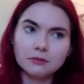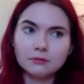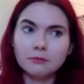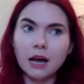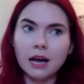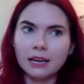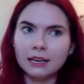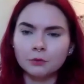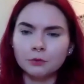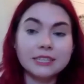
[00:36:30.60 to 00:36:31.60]

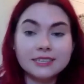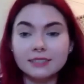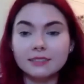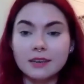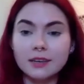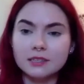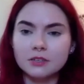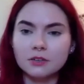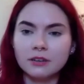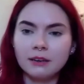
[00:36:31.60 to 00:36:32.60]
my recent
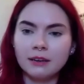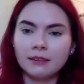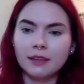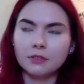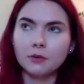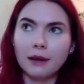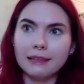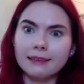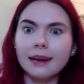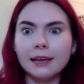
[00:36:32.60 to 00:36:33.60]
history and like the way
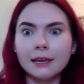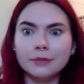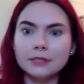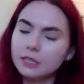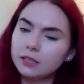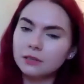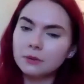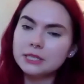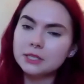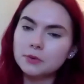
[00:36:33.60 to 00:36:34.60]
that I had been dealing
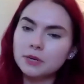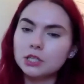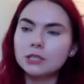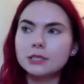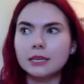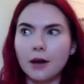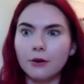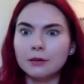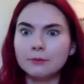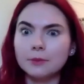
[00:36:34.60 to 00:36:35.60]
with situations and how
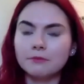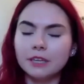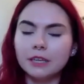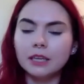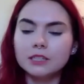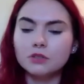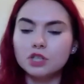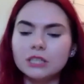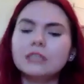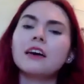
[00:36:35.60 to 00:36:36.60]
I had been feeling. So
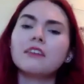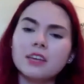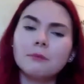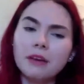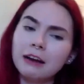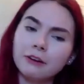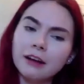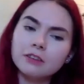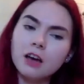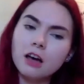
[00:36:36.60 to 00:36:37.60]
she did have some
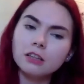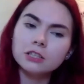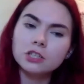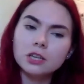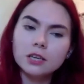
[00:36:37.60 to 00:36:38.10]
background knowledge.